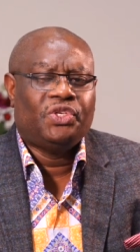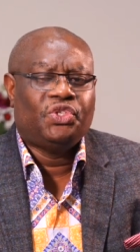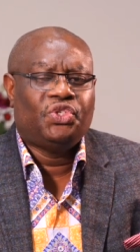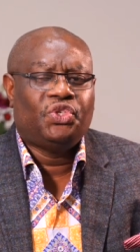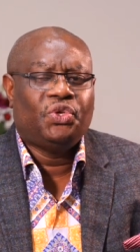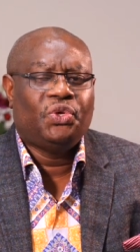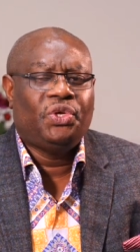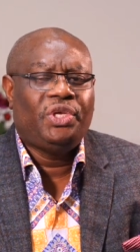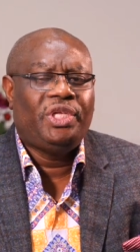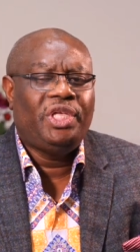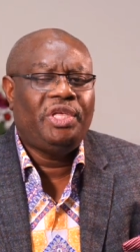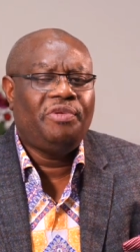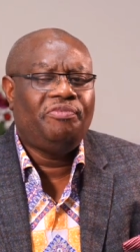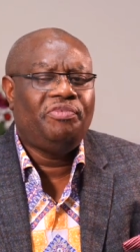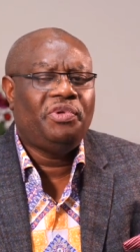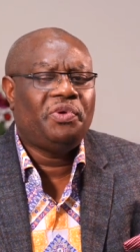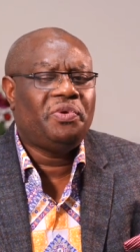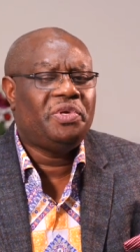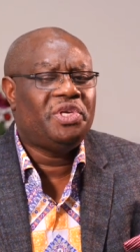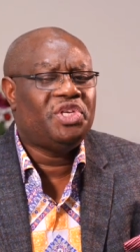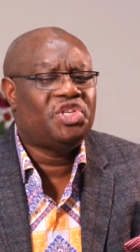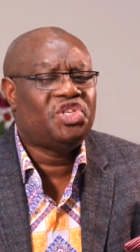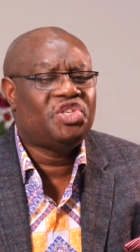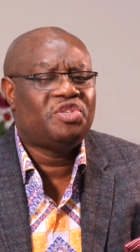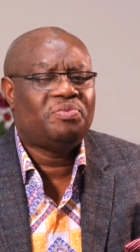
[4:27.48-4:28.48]
to give
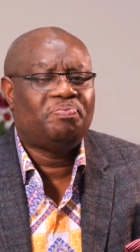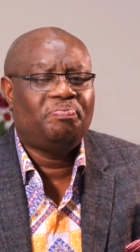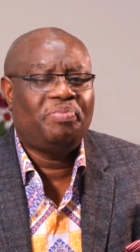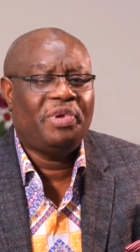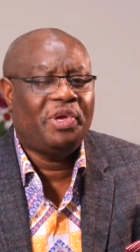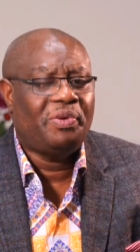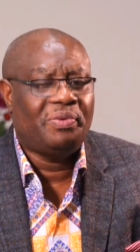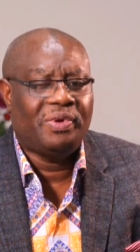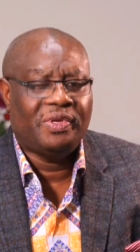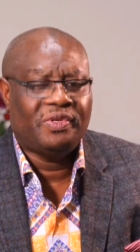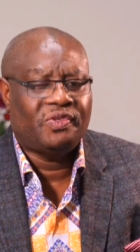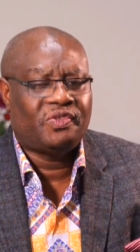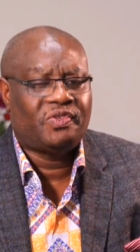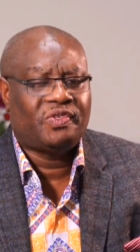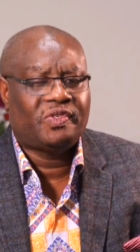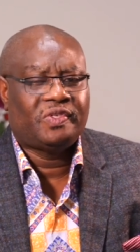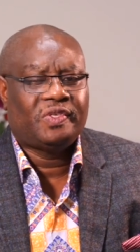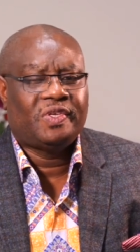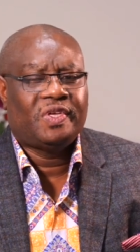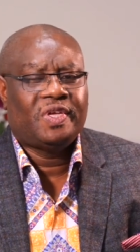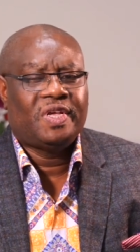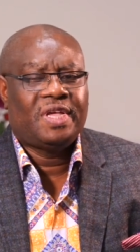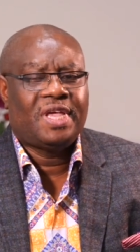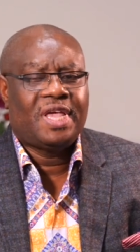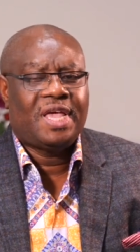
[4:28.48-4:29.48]
you His Spirit,
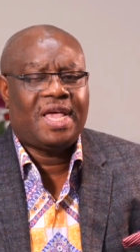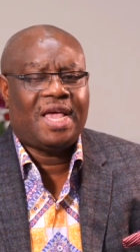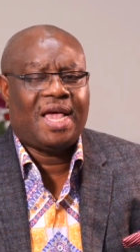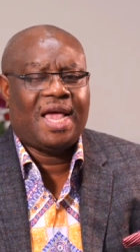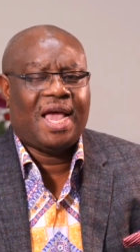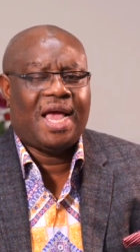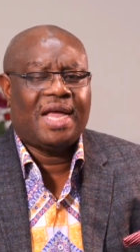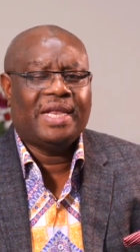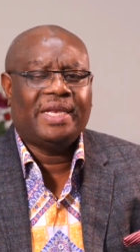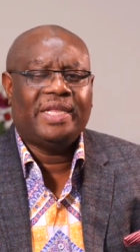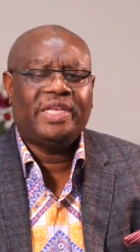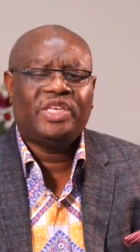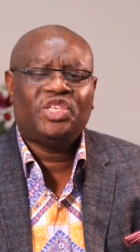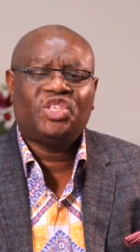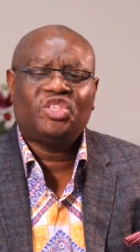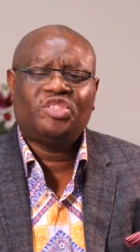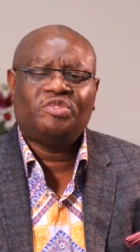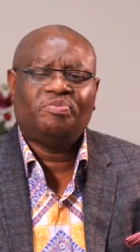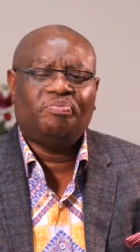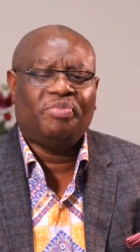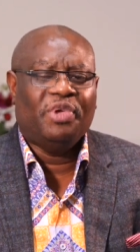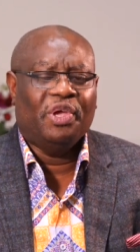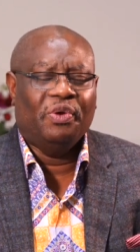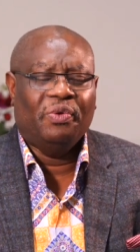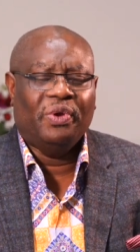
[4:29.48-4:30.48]
and His
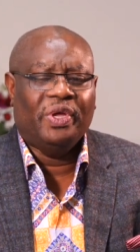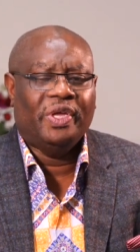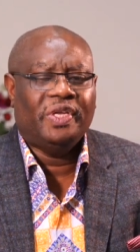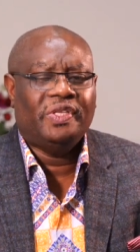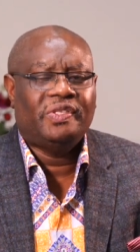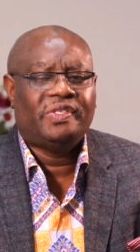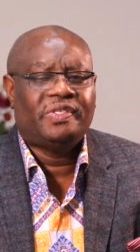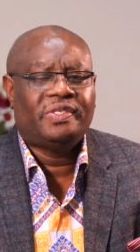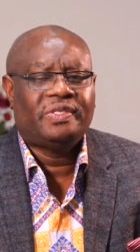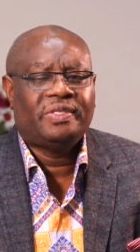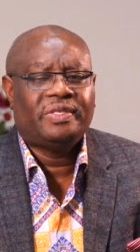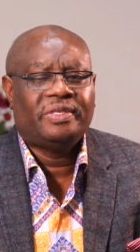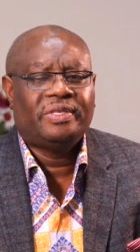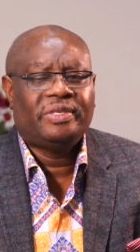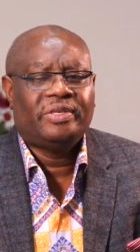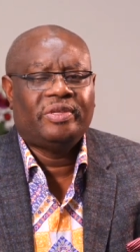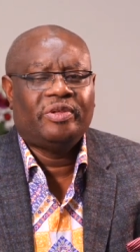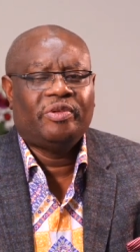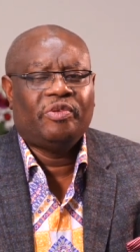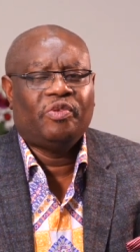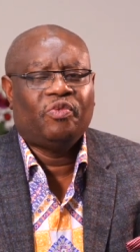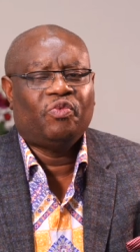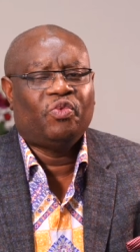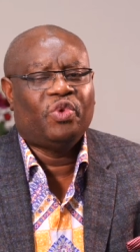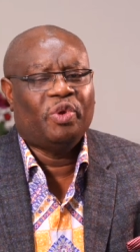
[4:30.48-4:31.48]
Spirit
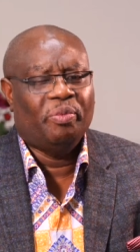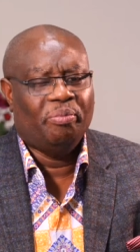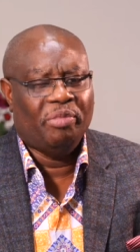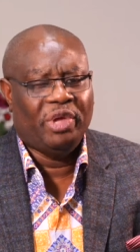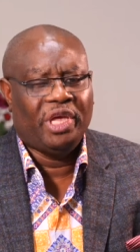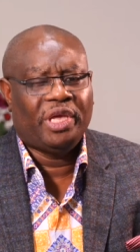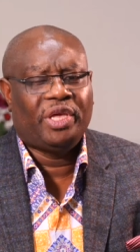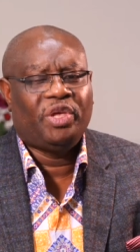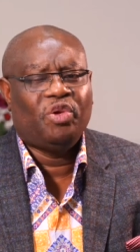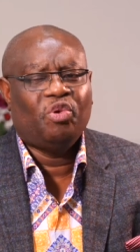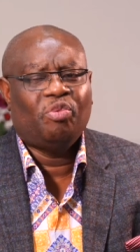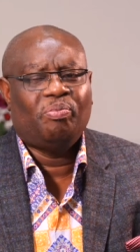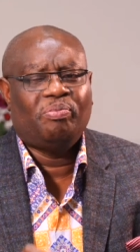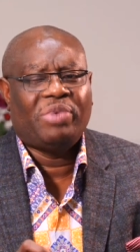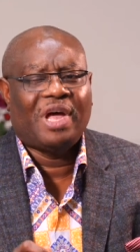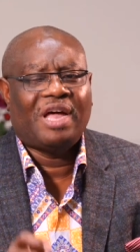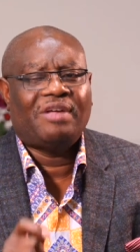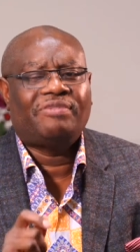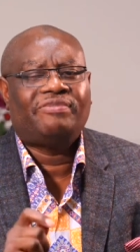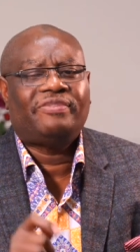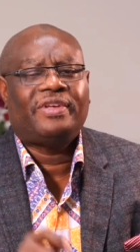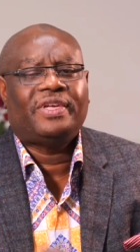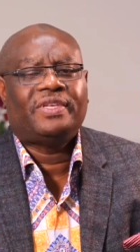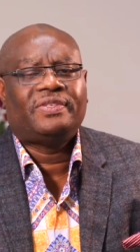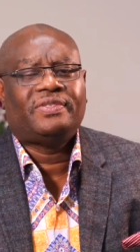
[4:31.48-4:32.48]
will make you
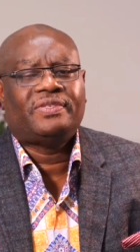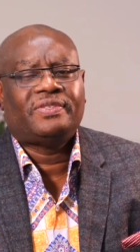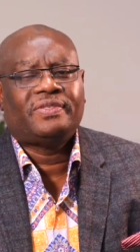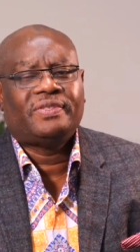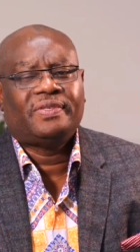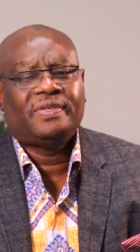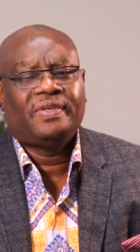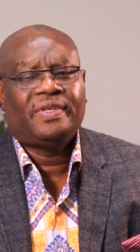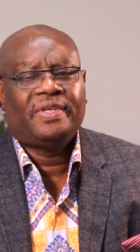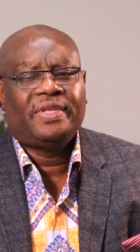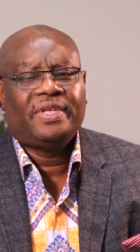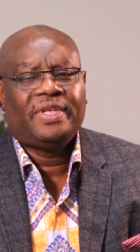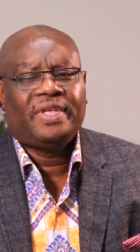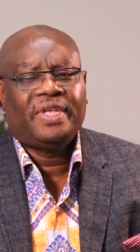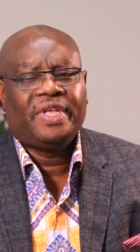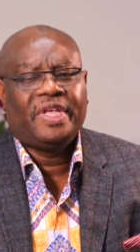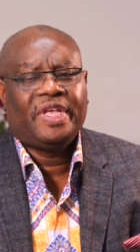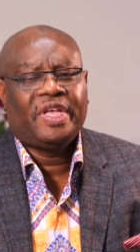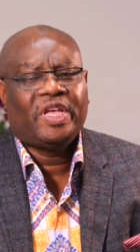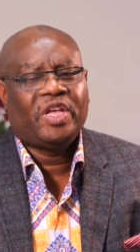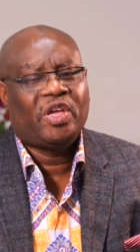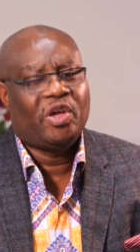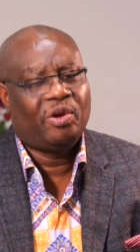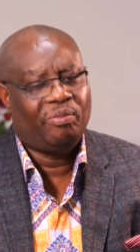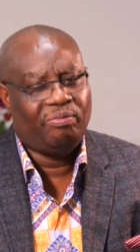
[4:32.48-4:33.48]
perfect.
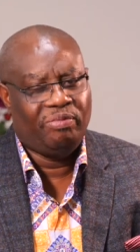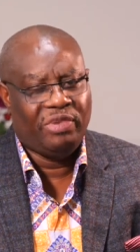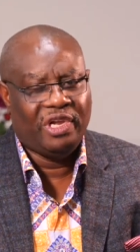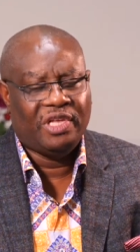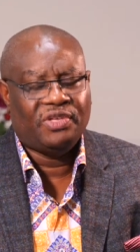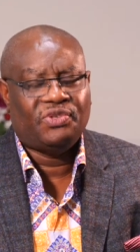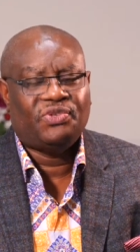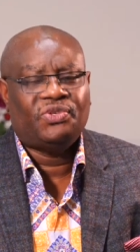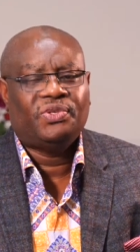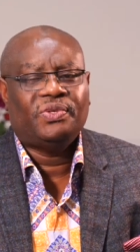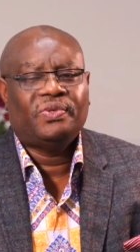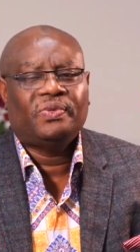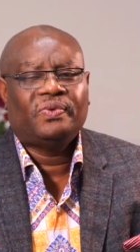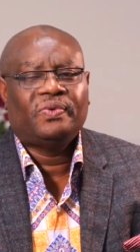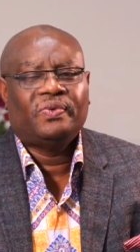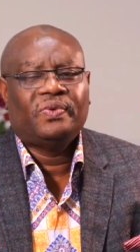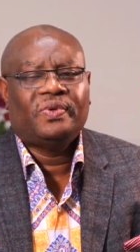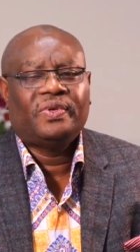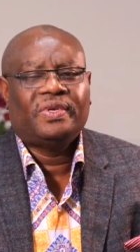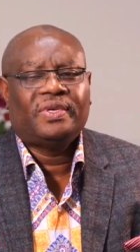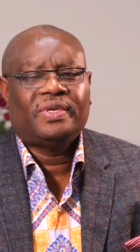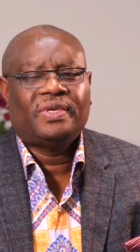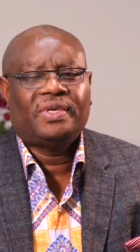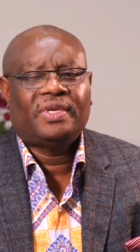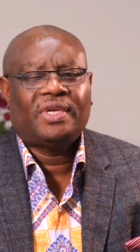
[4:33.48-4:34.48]
God bless you.
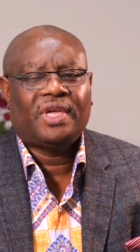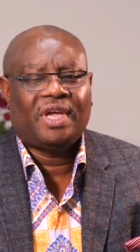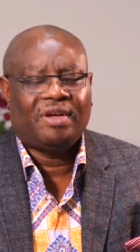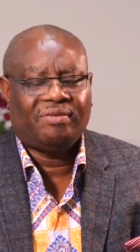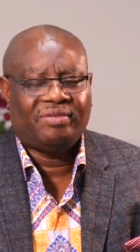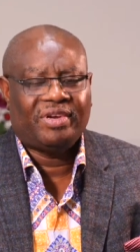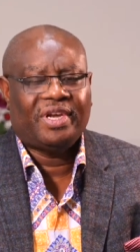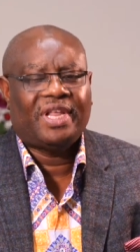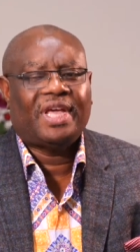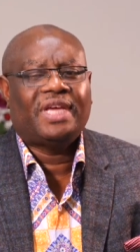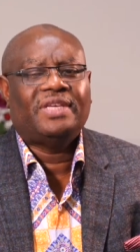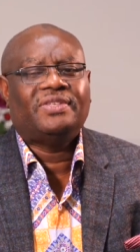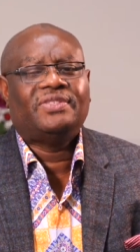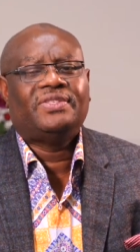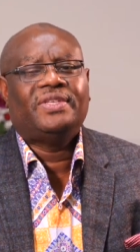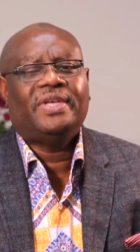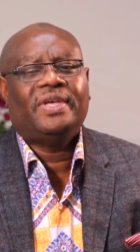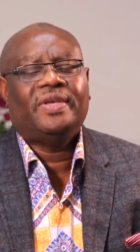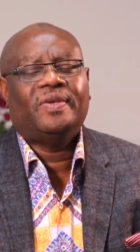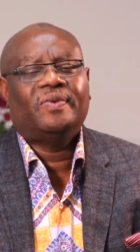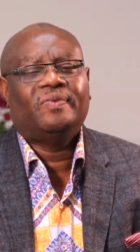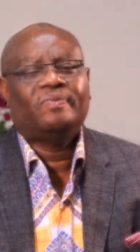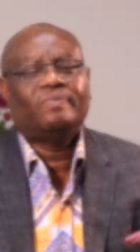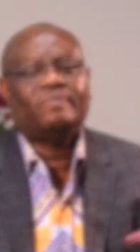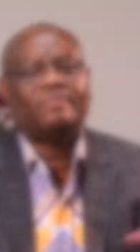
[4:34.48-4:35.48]
Have a nice
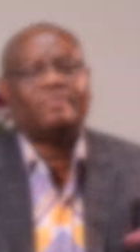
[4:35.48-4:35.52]
day.